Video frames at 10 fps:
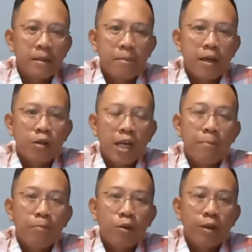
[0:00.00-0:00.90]
because
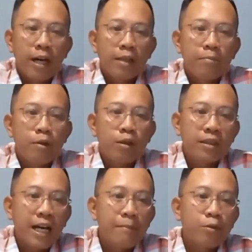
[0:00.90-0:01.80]
employees had more
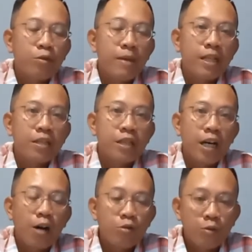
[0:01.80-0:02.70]
time to manage
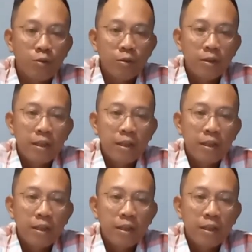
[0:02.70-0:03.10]
their household